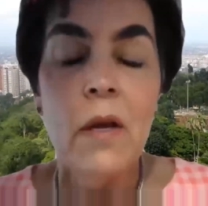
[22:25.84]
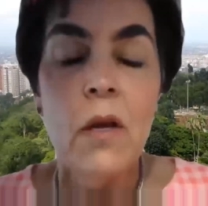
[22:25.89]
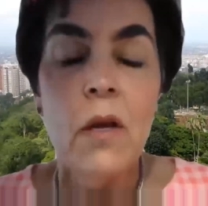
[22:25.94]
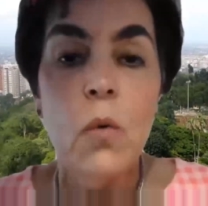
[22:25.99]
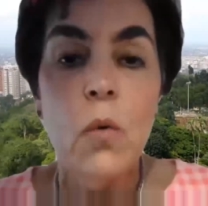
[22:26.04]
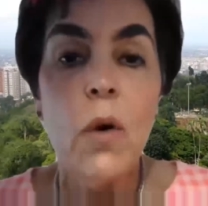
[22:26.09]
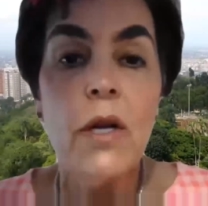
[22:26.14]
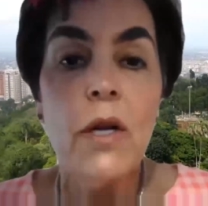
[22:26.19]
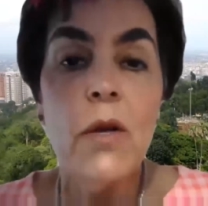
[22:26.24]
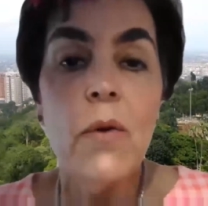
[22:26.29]

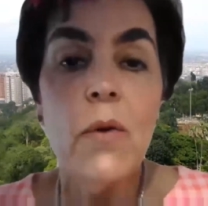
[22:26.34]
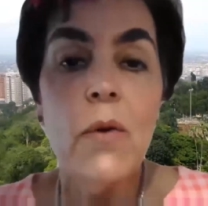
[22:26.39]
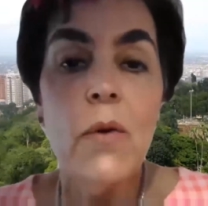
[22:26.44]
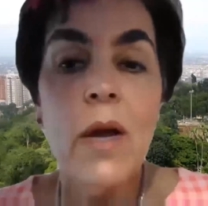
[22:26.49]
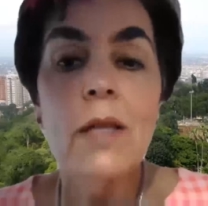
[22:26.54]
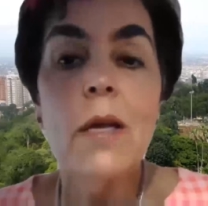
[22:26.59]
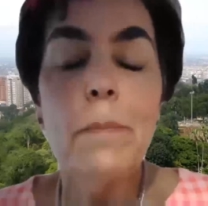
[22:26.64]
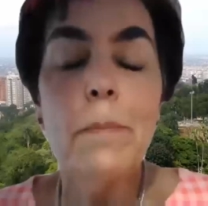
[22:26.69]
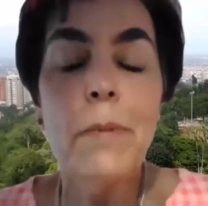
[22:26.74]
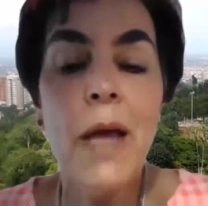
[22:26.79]
What you
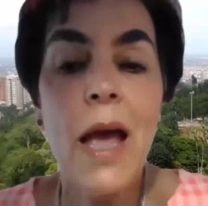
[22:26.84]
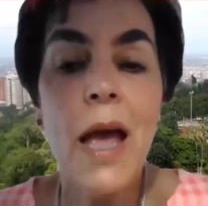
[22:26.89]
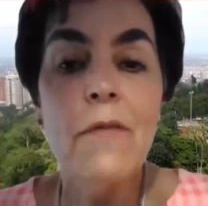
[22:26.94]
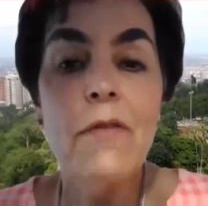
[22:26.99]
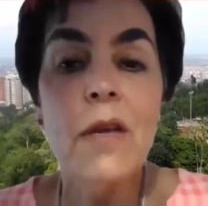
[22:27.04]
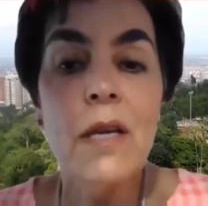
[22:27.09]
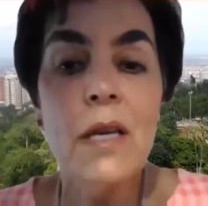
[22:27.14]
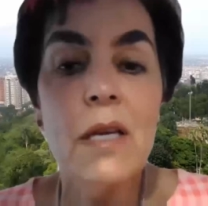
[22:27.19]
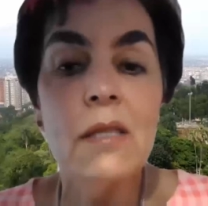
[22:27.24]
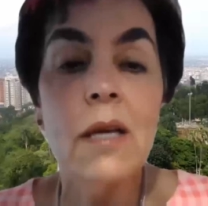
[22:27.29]
end up
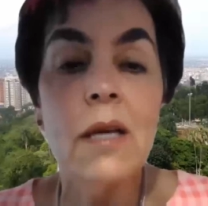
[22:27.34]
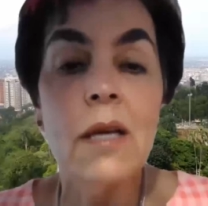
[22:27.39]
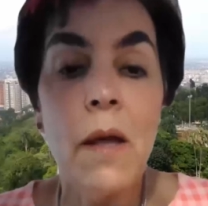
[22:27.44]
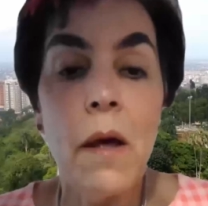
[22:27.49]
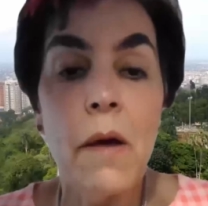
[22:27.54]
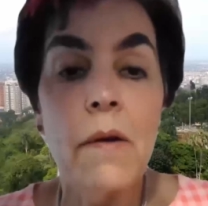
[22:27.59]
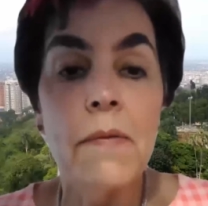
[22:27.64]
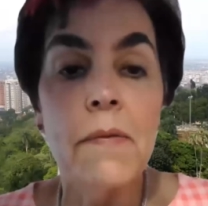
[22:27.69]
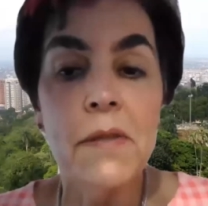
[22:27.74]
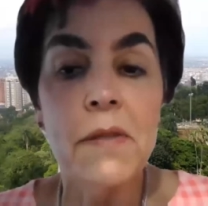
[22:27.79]
having is a
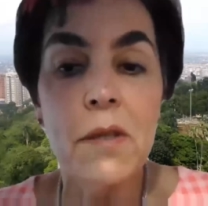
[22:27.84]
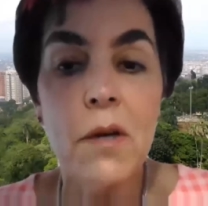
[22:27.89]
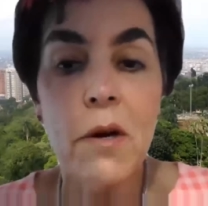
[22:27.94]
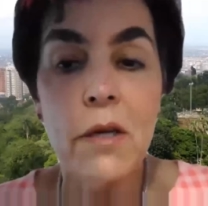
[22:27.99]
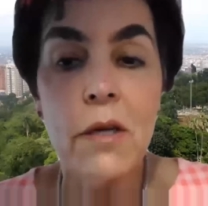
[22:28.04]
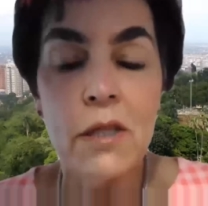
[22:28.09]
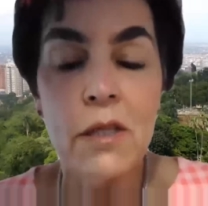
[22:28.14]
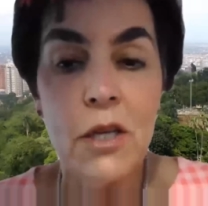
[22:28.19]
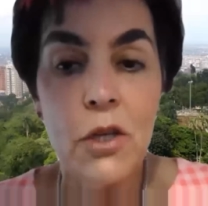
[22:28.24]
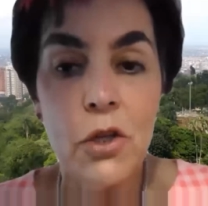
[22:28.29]
lot of
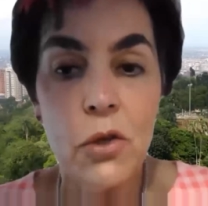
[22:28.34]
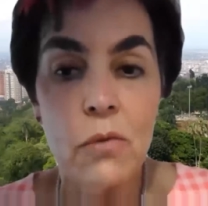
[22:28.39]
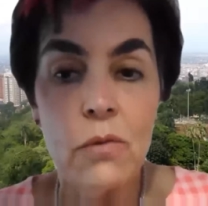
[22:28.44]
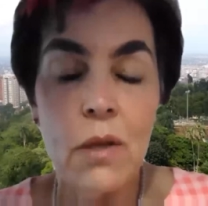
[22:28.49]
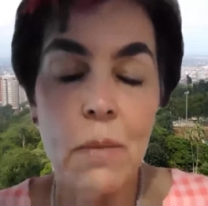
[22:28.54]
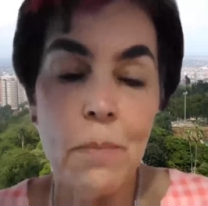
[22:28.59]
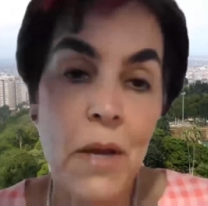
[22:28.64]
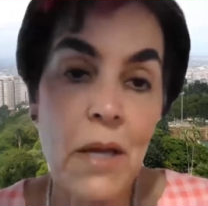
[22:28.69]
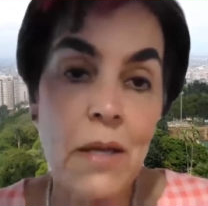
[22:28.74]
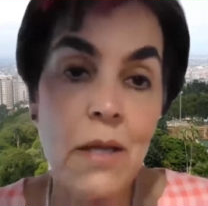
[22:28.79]
scar tissue,
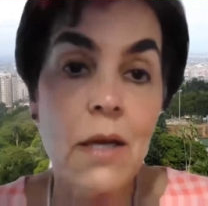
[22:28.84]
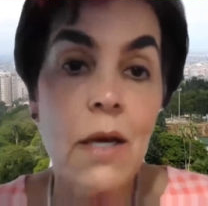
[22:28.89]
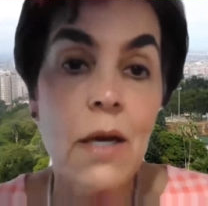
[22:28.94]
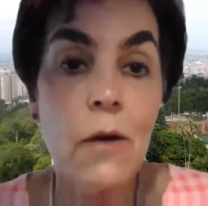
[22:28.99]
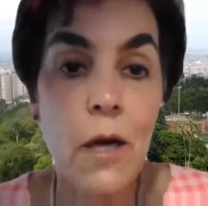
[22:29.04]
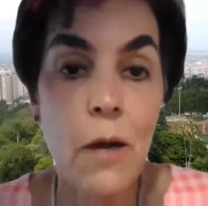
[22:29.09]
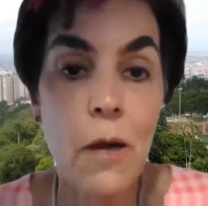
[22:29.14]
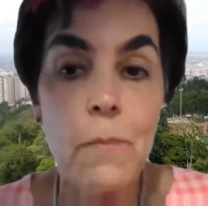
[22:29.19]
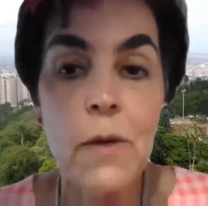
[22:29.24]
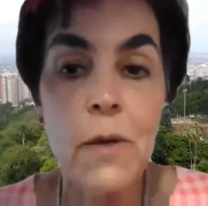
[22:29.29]
depending
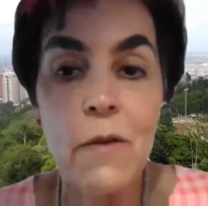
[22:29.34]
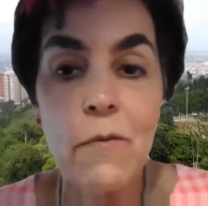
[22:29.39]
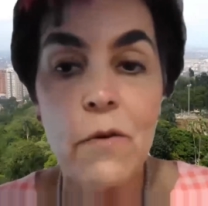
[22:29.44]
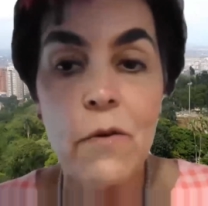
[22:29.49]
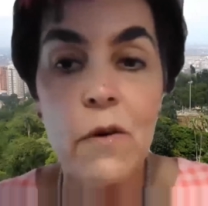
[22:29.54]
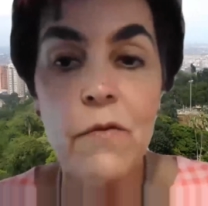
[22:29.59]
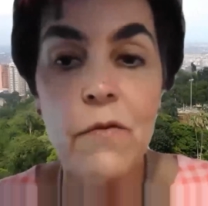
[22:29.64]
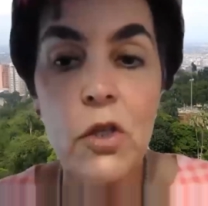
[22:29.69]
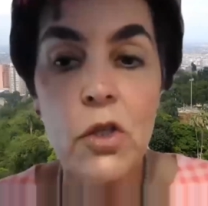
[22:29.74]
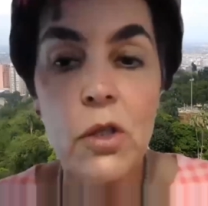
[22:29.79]
on how many
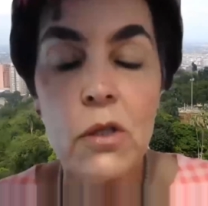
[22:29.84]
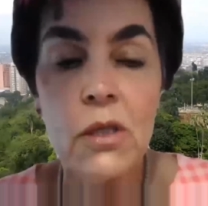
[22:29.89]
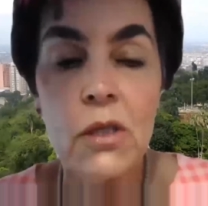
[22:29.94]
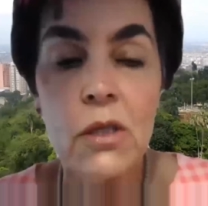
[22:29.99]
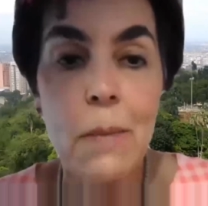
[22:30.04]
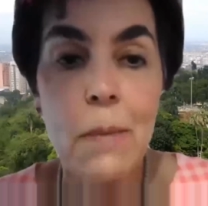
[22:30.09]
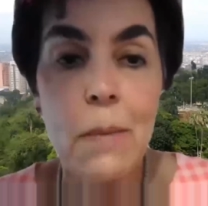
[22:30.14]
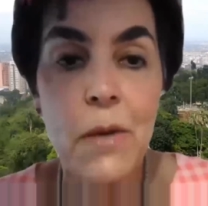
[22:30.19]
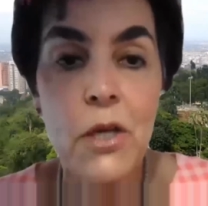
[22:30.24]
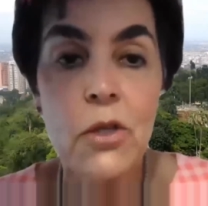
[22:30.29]
revisions
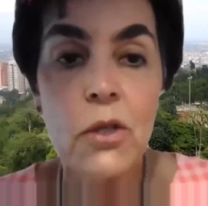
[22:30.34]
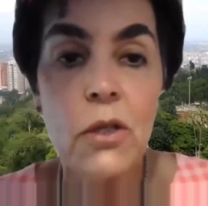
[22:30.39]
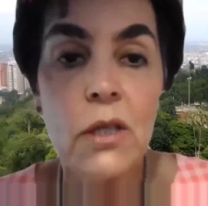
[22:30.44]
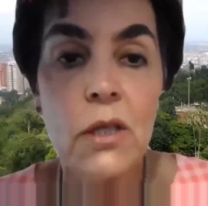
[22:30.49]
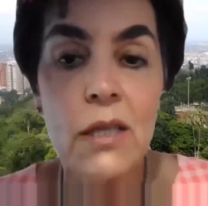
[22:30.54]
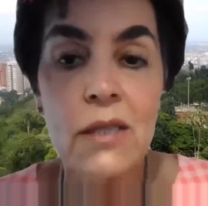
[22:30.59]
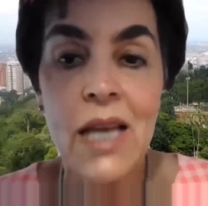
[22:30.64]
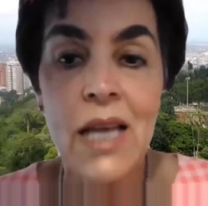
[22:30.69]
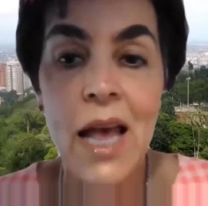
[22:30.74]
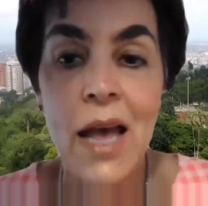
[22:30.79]
that patient
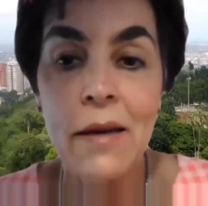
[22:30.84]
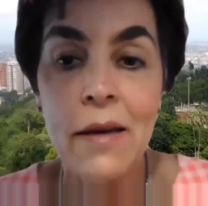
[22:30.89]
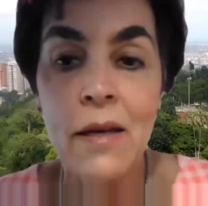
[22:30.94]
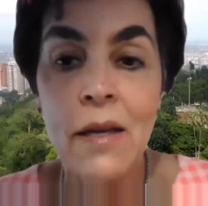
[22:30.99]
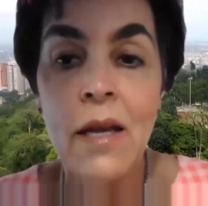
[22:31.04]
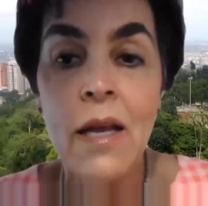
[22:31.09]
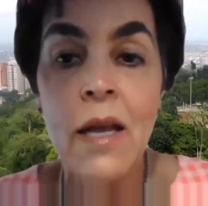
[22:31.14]
has had.